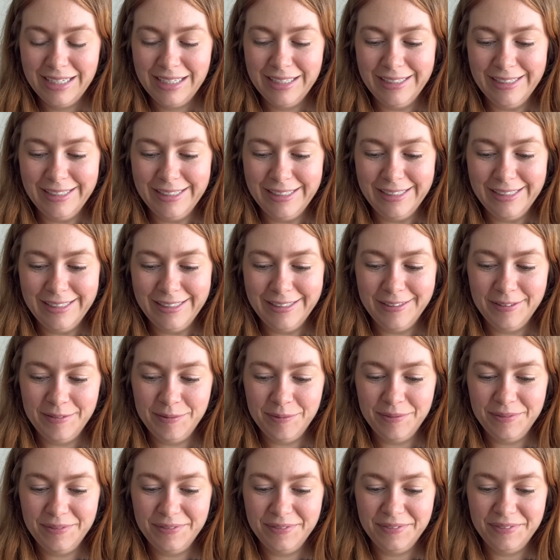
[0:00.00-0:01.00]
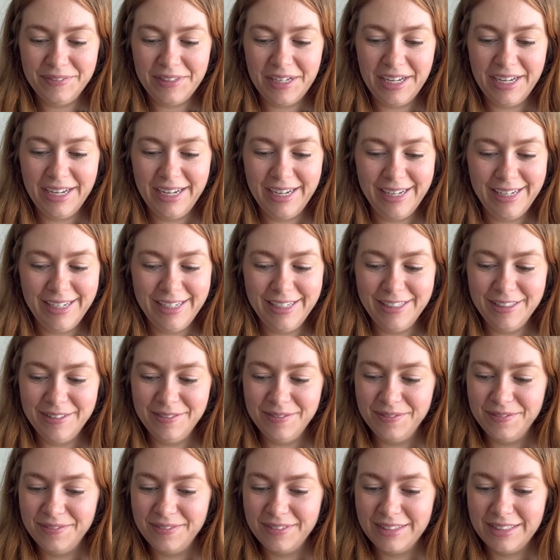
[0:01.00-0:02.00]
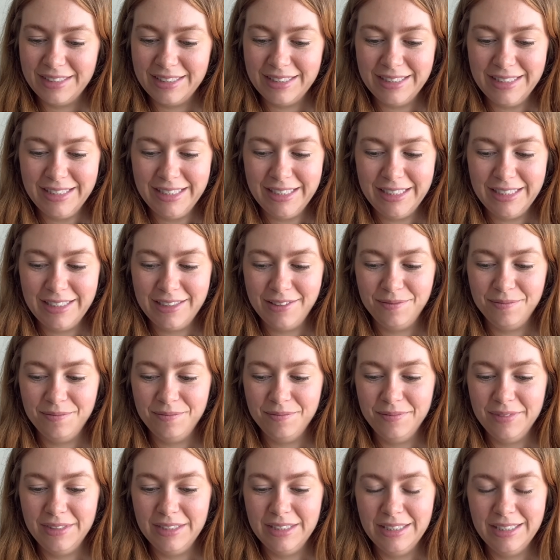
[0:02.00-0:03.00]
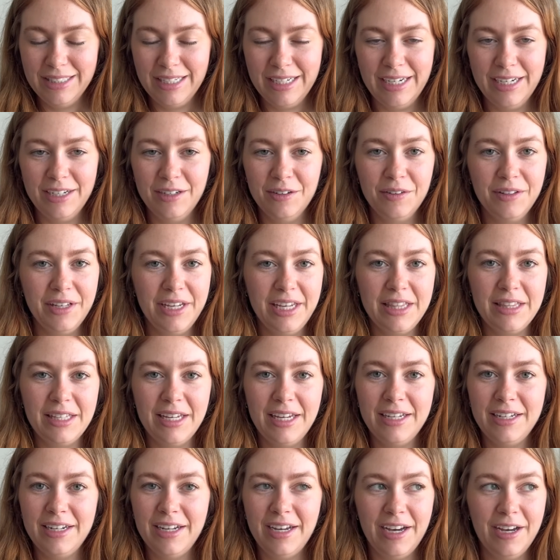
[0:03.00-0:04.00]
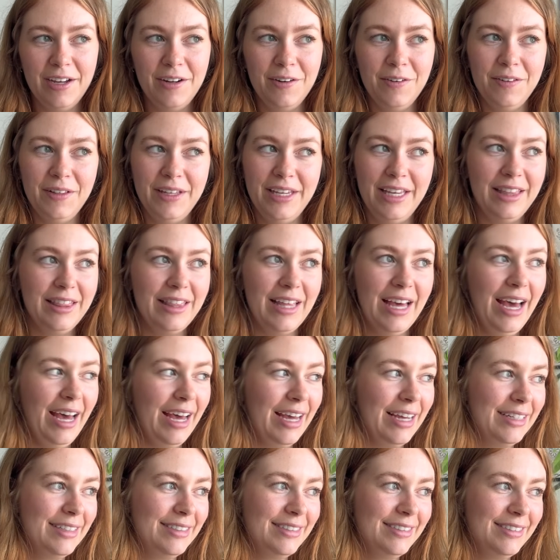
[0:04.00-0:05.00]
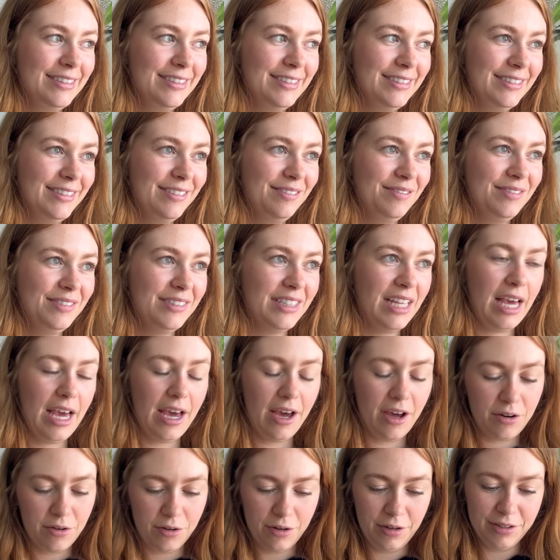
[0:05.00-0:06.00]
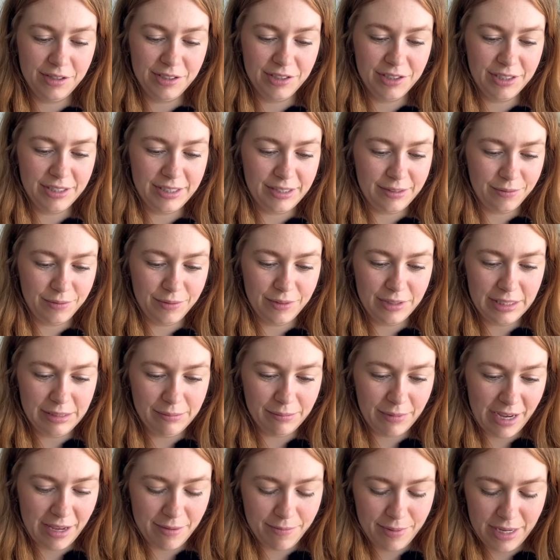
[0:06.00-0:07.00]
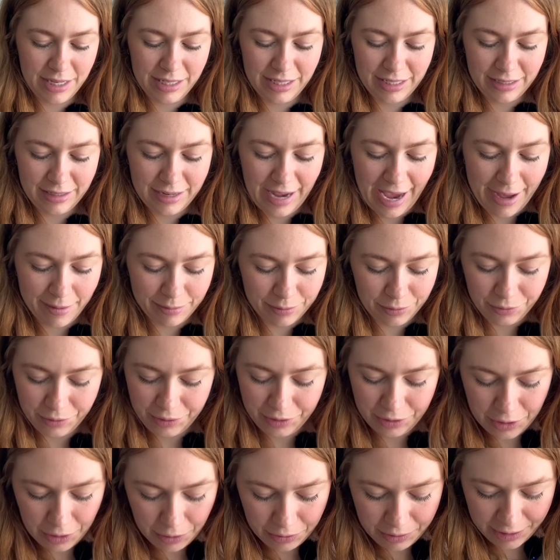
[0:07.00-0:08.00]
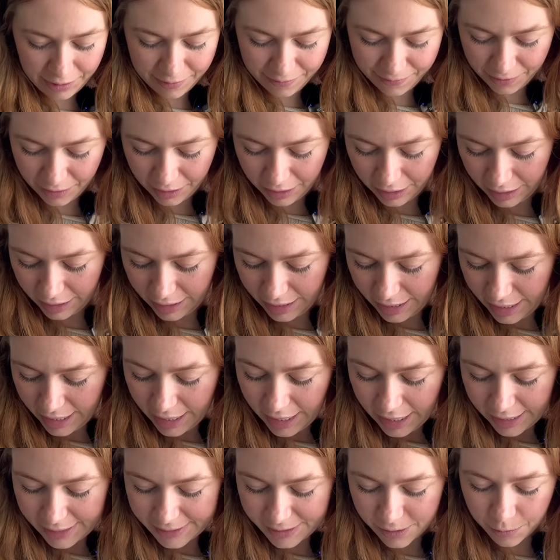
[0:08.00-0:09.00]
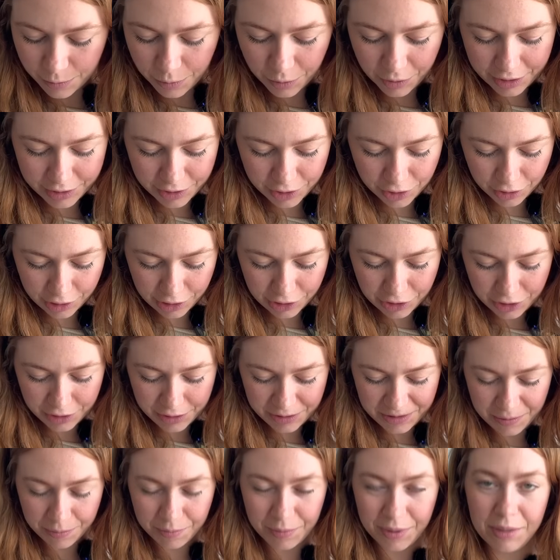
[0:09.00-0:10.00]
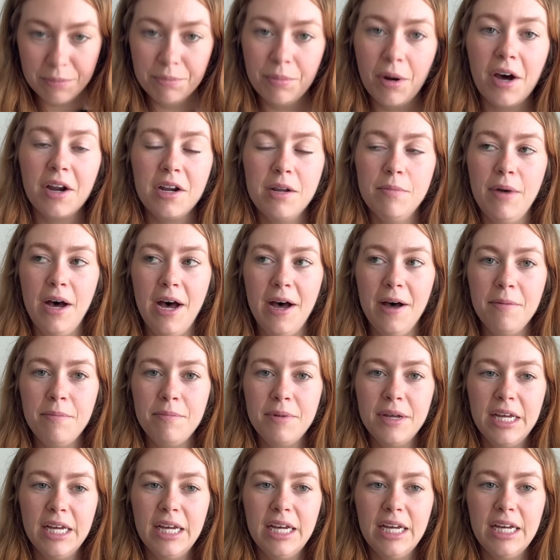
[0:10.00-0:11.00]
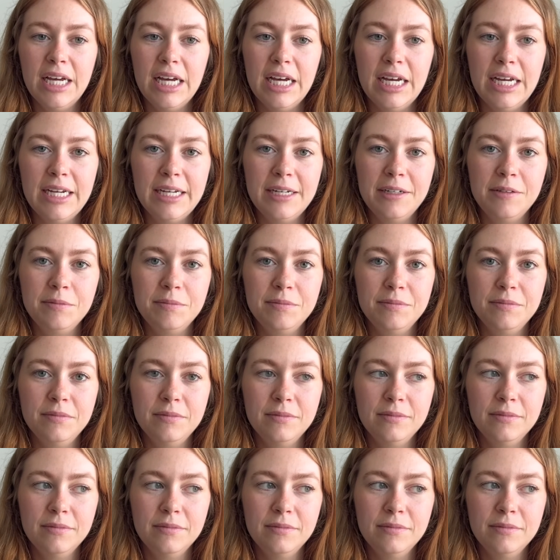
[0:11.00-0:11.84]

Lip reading: Um, I I don't like that. I don't like that at all. There's, in my opinion, absolutely no need for a simple construction to be bottom up. Um,